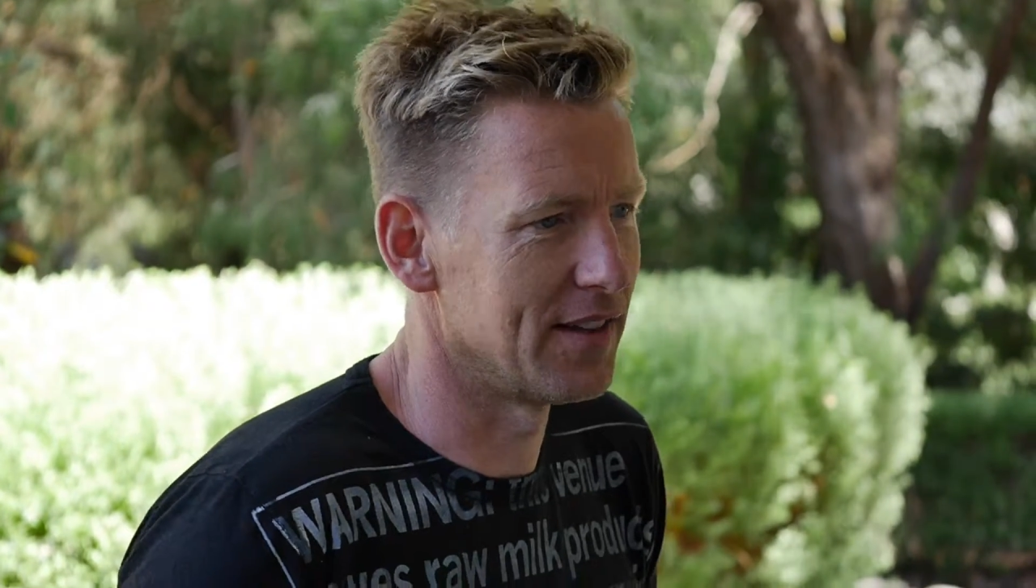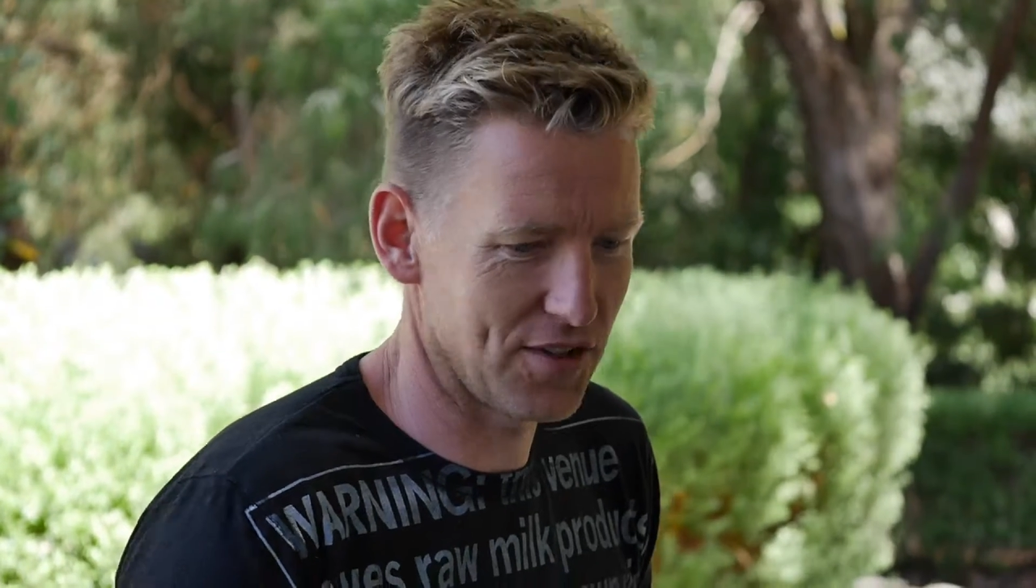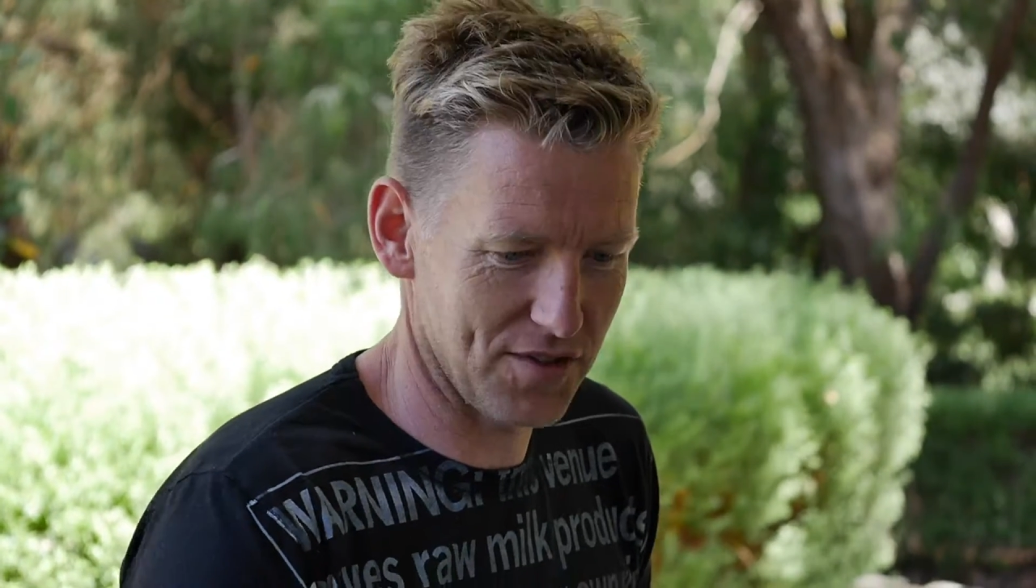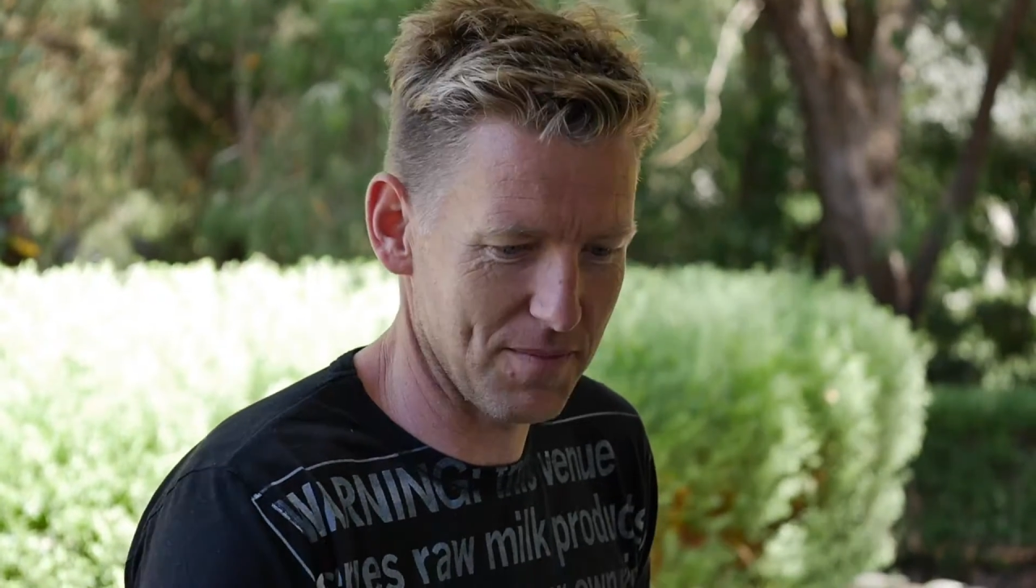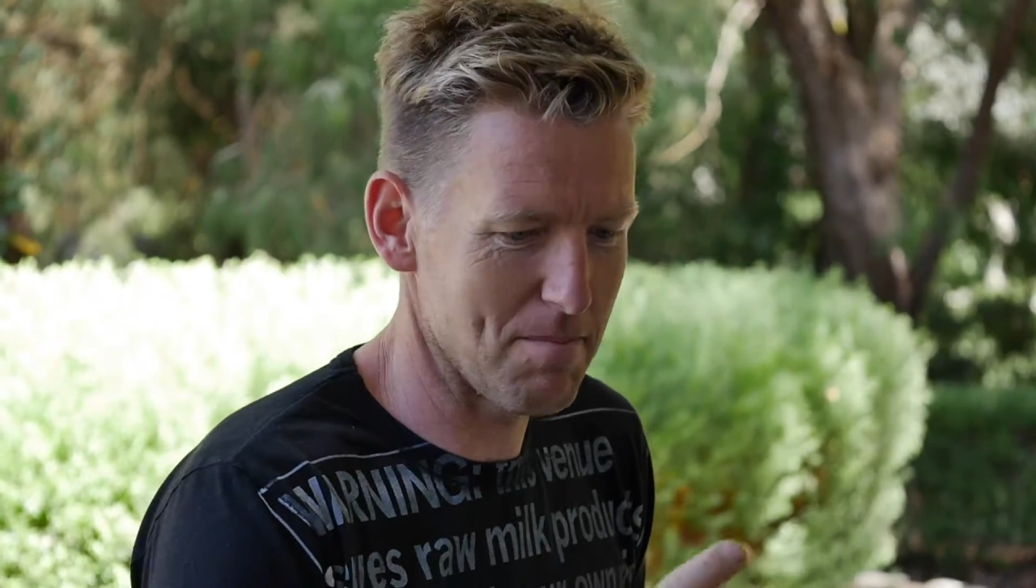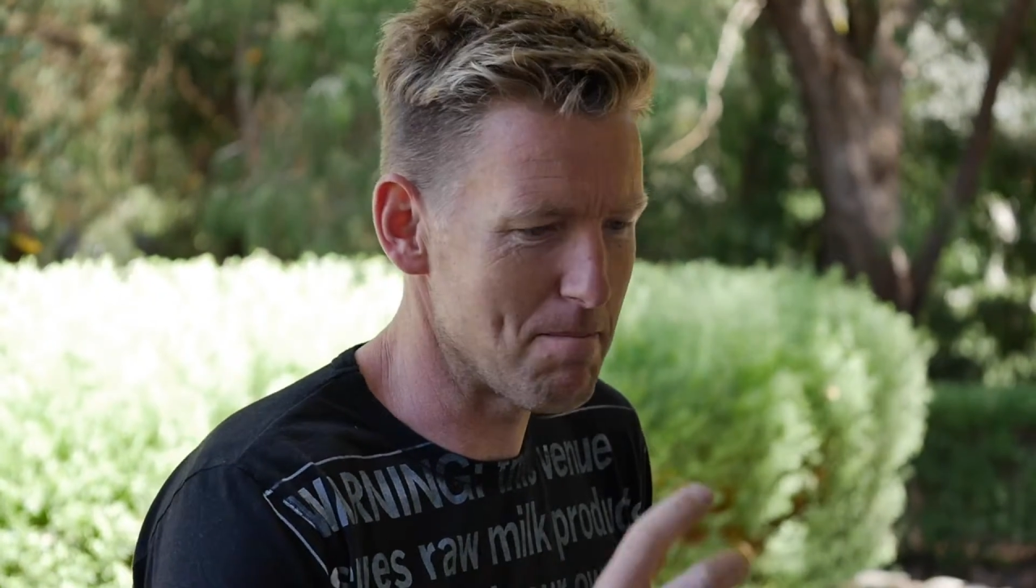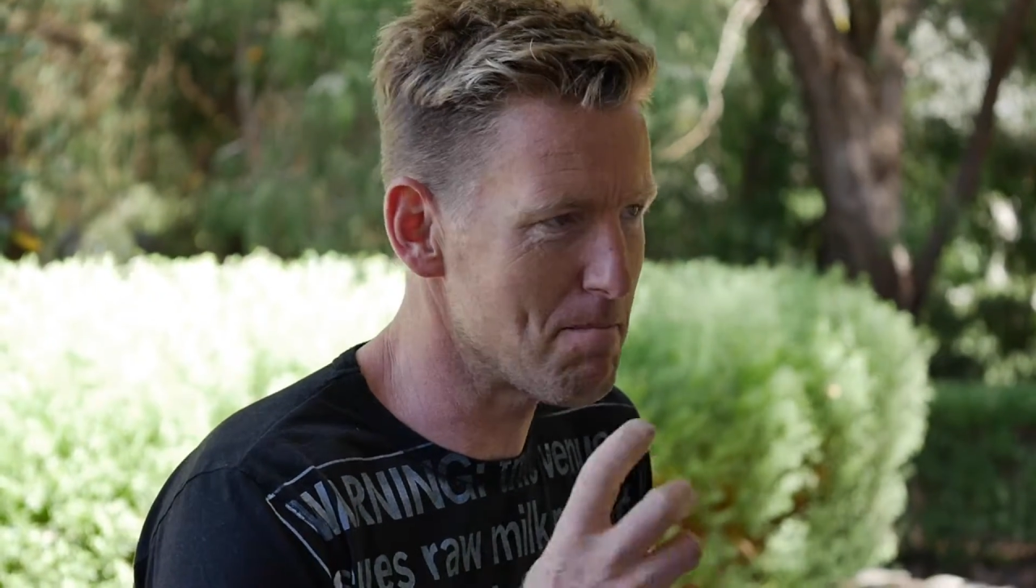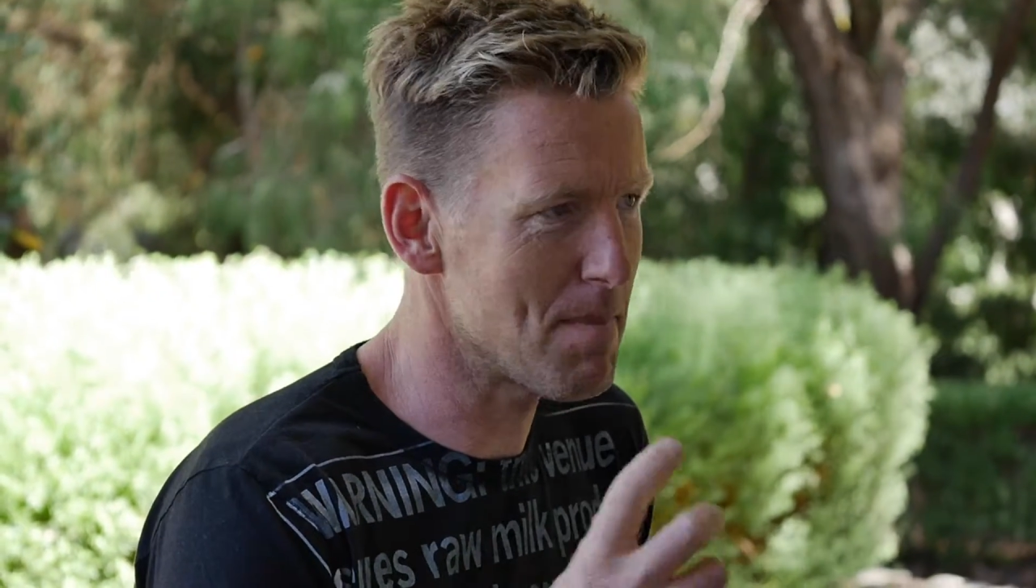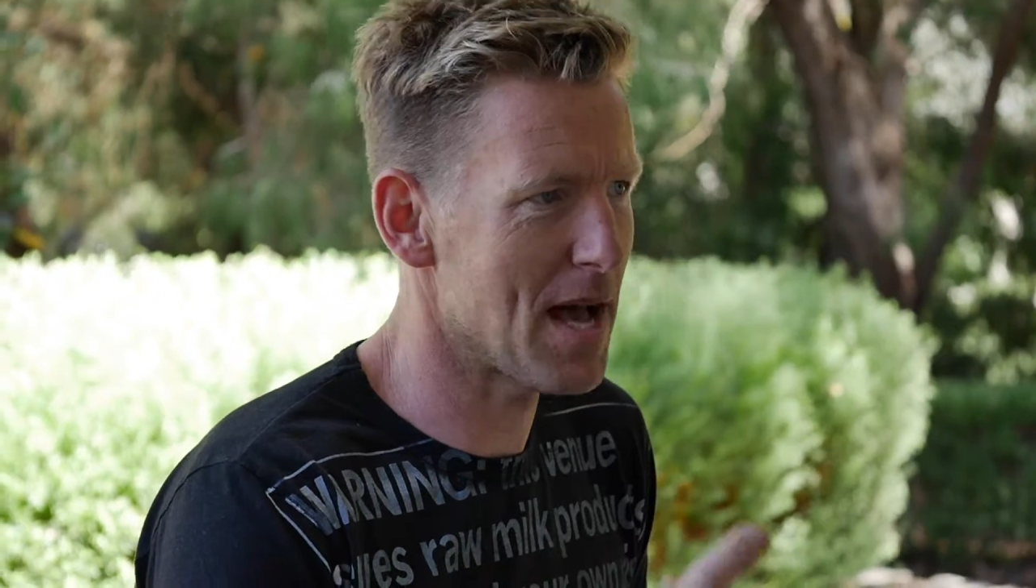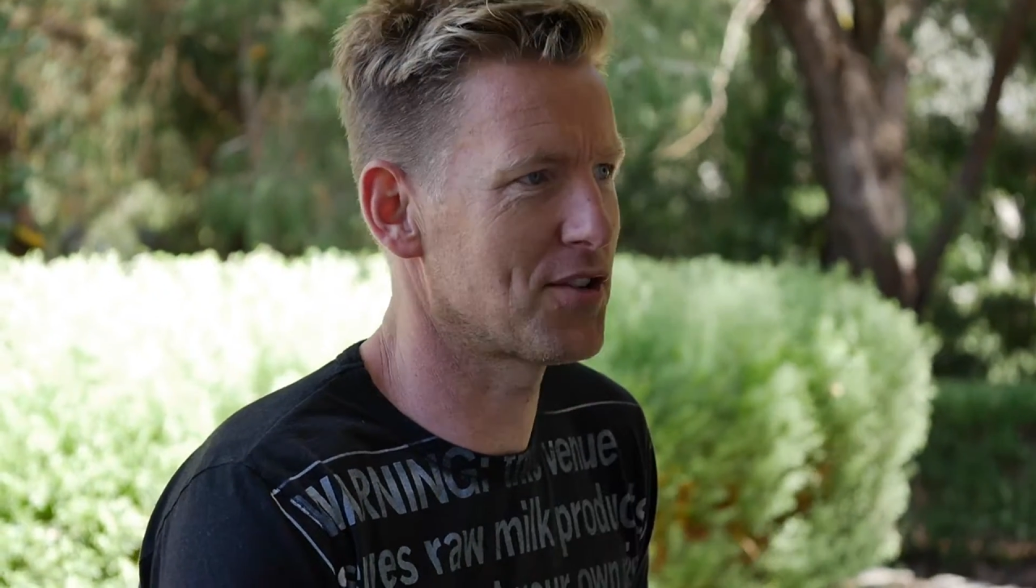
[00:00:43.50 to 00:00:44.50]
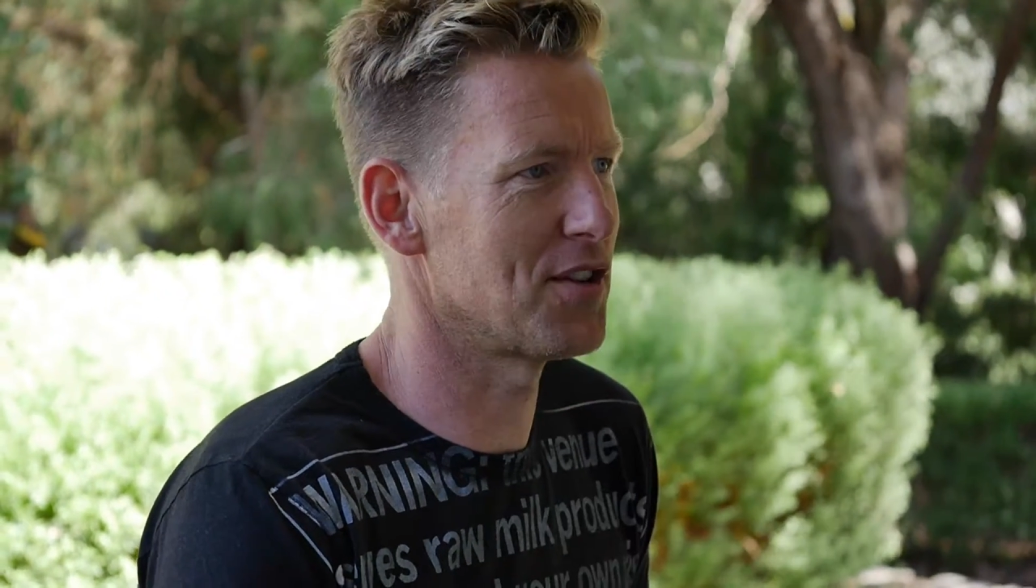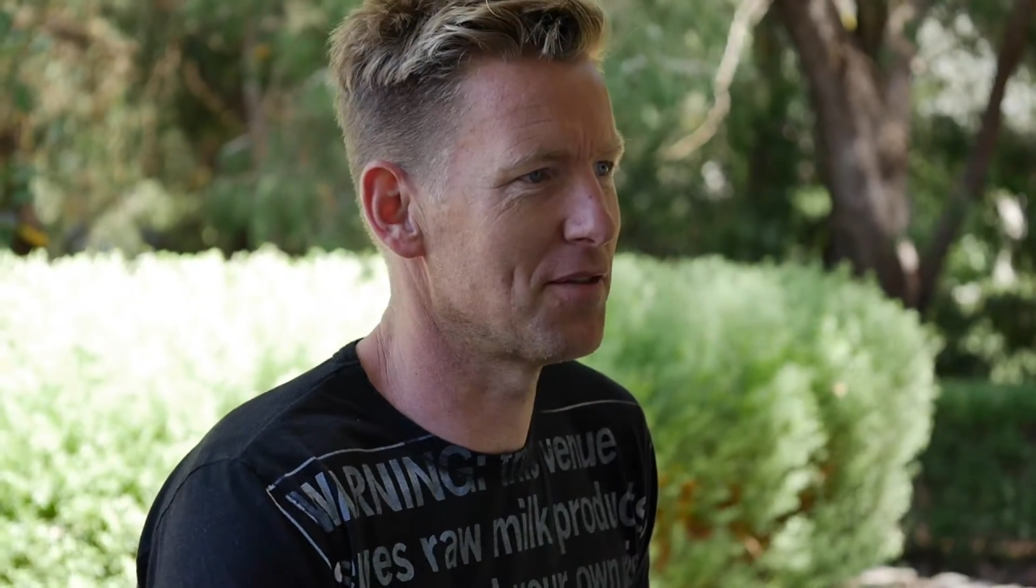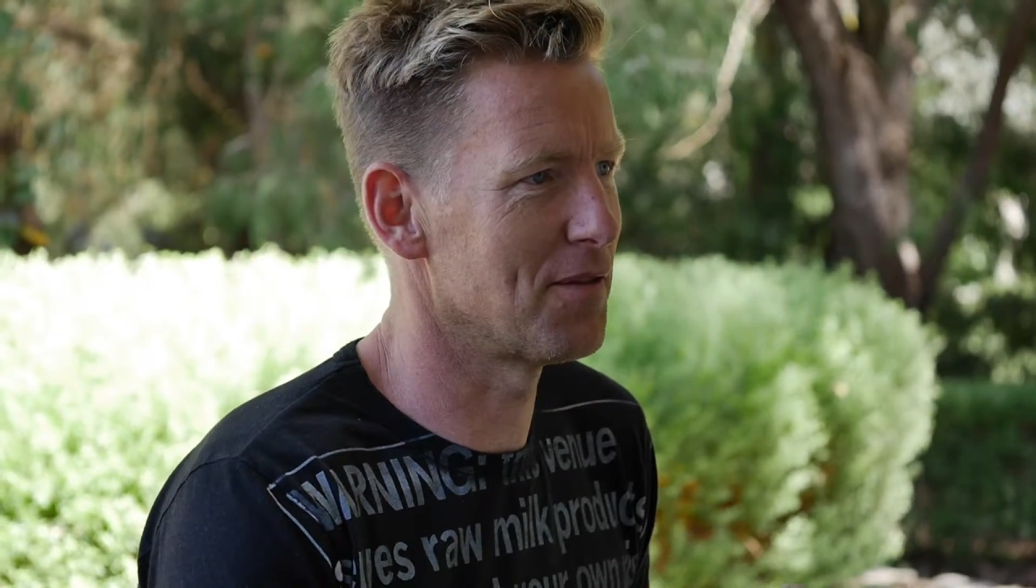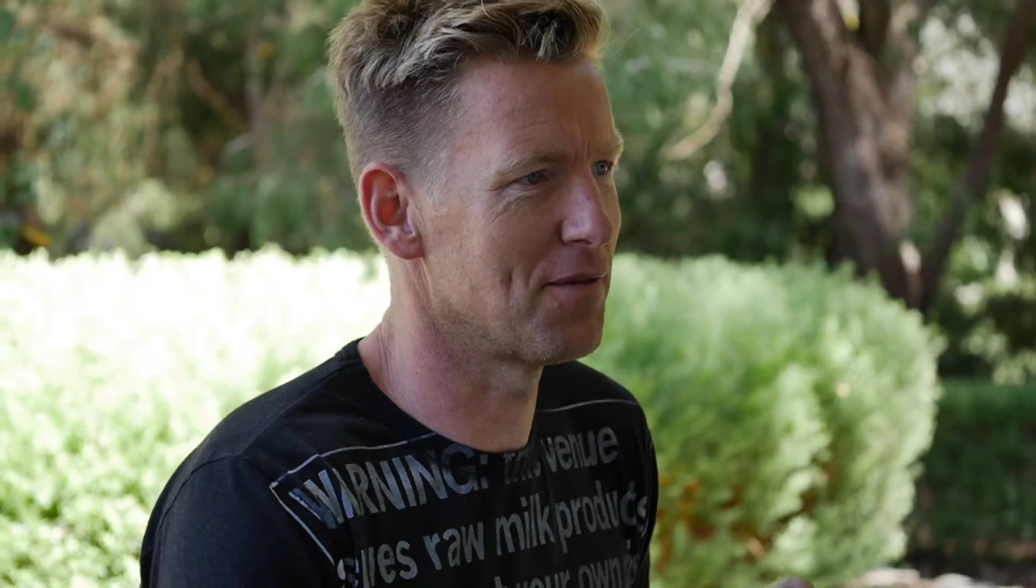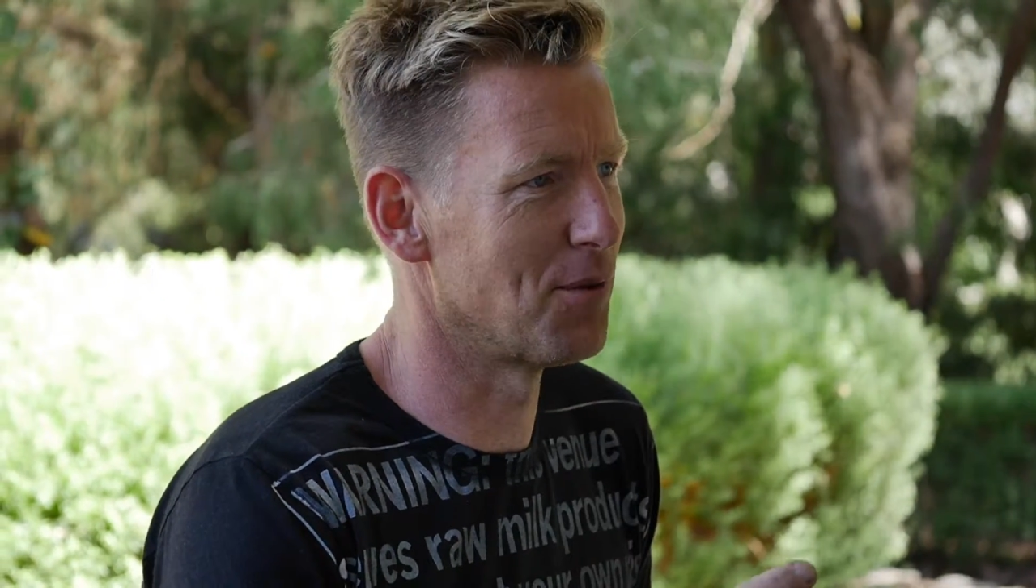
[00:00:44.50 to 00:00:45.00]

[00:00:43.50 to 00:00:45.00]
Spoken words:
And this massive,